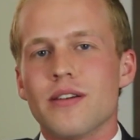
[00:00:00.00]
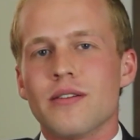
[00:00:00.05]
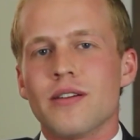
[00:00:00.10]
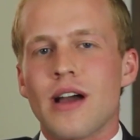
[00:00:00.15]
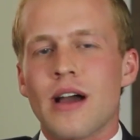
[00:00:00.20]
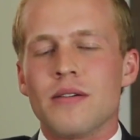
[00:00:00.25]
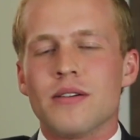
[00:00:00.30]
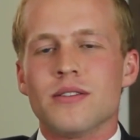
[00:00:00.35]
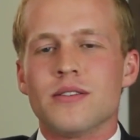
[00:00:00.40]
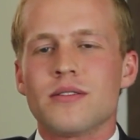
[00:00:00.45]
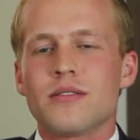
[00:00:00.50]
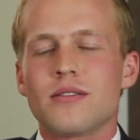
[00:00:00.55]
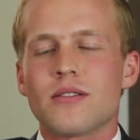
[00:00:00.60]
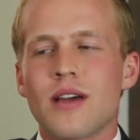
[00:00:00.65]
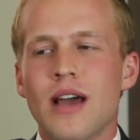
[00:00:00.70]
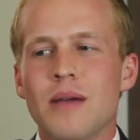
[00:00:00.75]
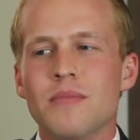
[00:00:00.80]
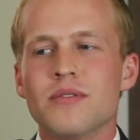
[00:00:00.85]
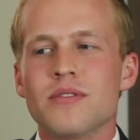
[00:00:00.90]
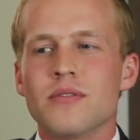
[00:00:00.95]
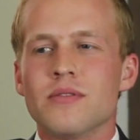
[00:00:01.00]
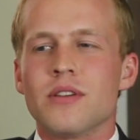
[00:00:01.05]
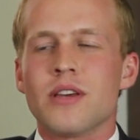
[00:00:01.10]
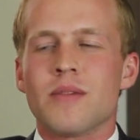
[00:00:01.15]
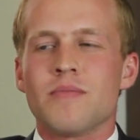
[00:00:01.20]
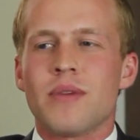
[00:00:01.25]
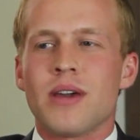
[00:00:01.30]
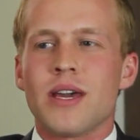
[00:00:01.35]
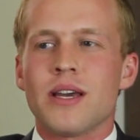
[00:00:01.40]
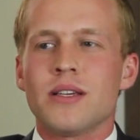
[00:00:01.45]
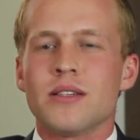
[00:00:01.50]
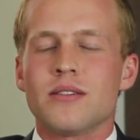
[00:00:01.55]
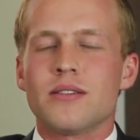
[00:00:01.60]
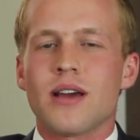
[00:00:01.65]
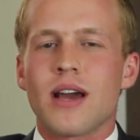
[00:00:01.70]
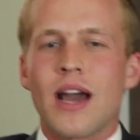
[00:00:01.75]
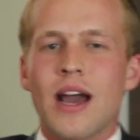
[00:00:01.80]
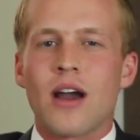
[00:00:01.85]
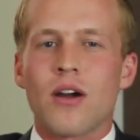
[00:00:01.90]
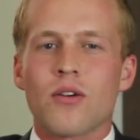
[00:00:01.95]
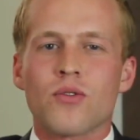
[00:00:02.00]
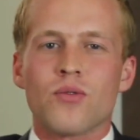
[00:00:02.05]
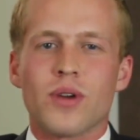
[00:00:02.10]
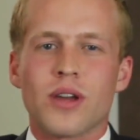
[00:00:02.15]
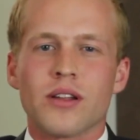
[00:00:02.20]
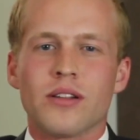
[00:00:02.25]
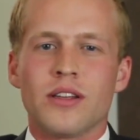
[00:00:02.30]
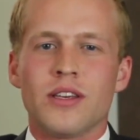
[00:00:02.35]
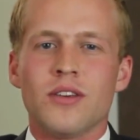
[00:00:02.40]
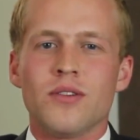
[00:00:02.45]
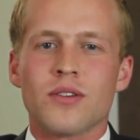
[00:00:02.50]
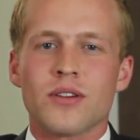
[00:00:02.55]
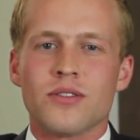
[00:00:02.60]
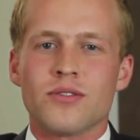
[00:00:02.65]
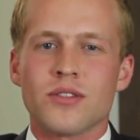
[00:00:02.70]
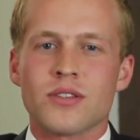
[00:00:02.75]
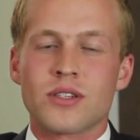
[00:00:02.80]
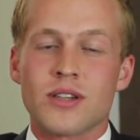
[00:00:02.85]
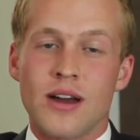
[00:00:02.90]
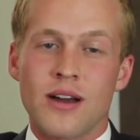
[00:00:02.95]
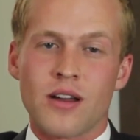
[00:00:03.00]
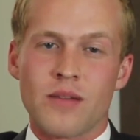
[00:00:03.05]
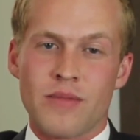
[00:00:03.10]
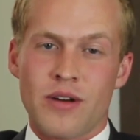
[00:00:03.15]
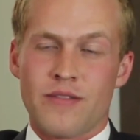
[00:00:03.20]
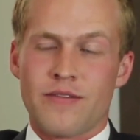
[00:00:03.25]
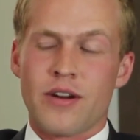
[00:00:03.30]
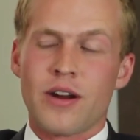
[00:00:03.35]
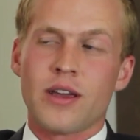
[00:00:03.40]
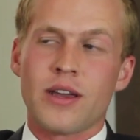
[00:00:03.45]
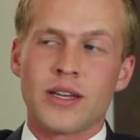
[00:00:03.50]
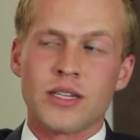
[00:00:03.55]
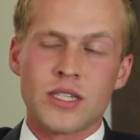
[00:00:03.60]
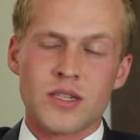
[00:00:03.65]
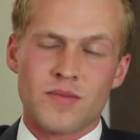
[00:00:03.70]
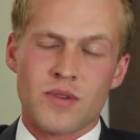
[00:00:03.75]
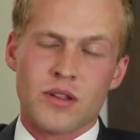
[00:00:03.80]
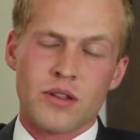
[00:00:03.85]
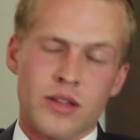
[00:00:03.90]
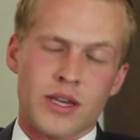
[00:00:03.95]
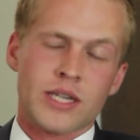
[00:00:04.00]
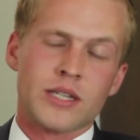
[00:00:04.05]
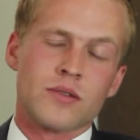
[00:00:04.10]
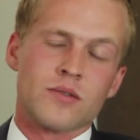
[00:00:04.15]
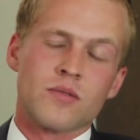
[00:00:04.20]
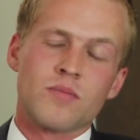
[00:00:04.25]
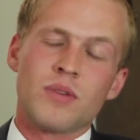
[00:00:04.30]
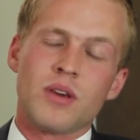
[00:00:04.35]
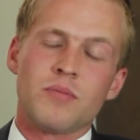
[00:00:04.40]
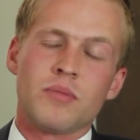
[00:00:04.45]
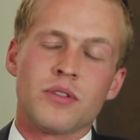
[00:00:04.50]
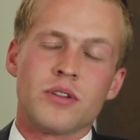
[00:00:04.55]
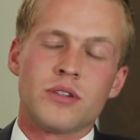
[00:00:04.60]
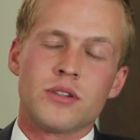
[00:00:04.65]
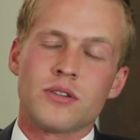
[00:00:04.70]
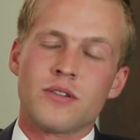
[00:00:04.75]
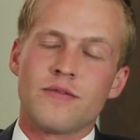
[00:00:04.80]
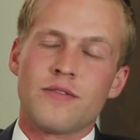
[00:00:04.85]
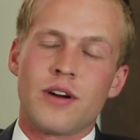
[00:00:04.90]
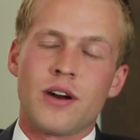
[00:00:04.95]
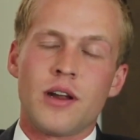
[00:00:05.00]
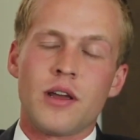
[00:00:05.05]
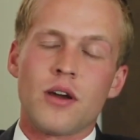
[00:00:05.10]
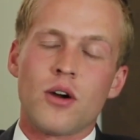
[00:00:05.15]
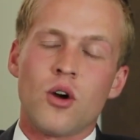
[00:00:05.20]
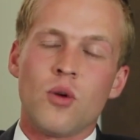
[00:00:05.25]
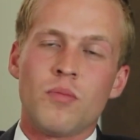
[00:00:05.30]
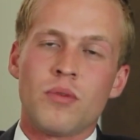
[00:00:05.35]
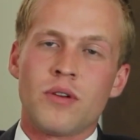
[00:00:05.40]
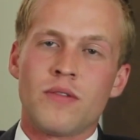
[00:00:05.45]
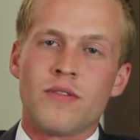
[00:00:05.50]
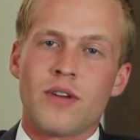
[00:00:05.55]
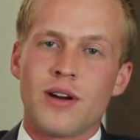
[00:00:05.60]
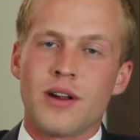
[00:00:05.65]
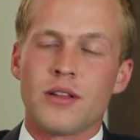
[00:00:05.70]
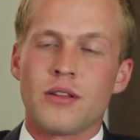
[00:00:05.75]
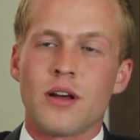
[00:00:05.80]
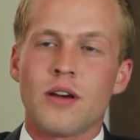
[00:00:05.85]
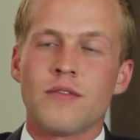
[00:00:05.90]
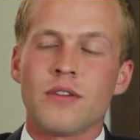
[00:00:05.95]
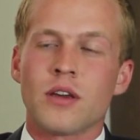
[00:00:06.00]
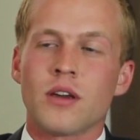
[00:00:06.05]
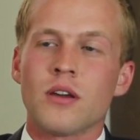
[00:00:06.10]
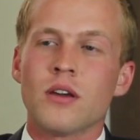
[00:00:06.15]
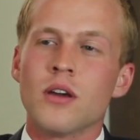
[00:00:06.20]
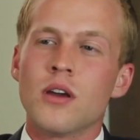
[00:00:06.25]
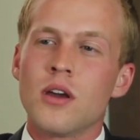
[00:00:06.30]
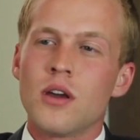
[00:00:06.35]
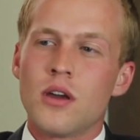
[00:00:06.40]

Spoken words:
I was absolutely amazed at how quickly you can just talk about very intimate things with people. They're just a very open, very loving,